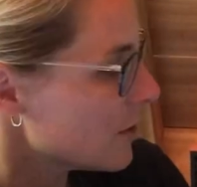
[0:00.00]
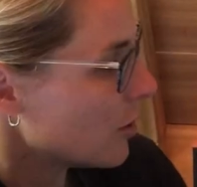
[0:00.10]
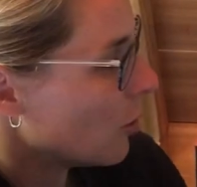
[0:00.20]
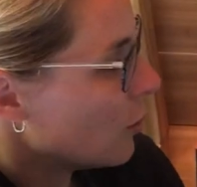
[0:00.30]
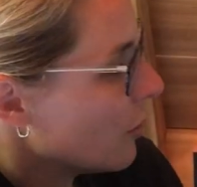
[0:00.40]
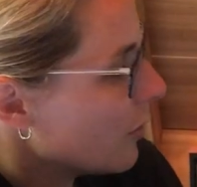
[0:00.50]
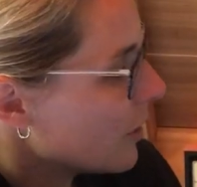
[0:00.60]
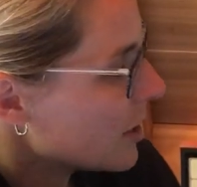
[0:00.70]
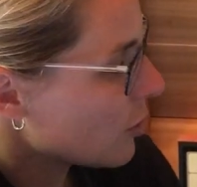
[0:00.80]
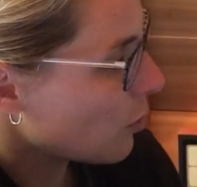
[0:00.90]
So
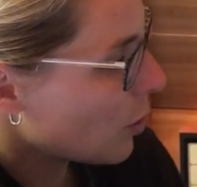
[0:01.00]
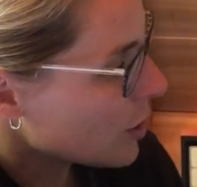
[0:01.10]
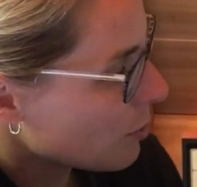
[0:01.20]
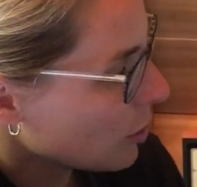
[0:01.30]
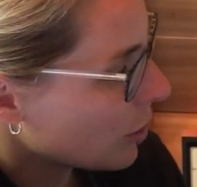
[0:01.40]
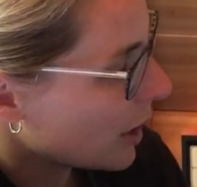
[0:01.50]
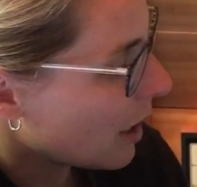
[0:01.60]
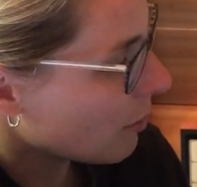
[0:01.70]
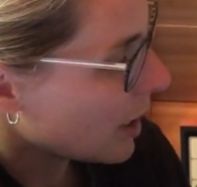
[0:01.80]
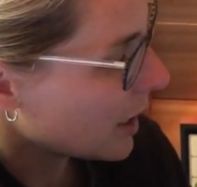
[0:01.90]
these are the ones we're looking
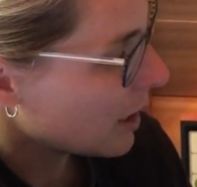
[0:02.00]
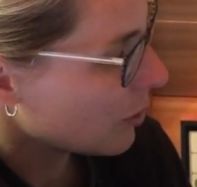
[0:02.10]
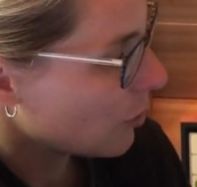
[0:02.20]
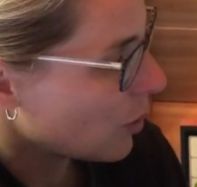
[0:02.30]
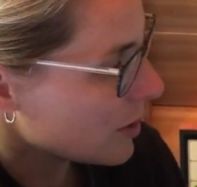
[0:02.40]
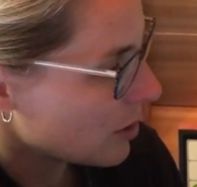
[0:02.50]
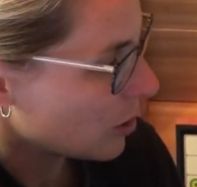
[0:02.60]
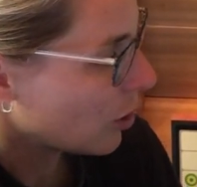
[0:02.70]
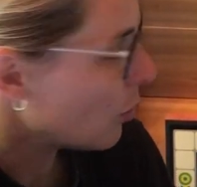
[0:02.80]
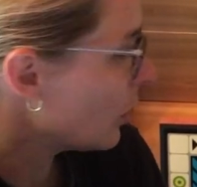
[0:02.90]
at right here, the ones in the
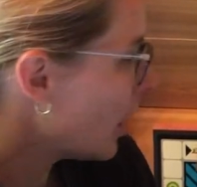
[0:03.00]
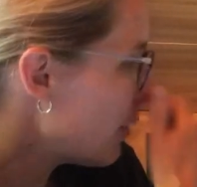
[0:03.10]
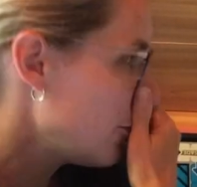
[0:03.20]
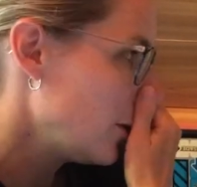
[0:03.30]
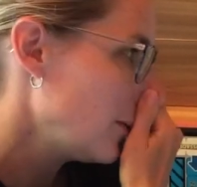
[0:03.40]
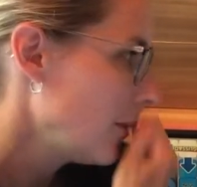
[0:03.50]
lower left.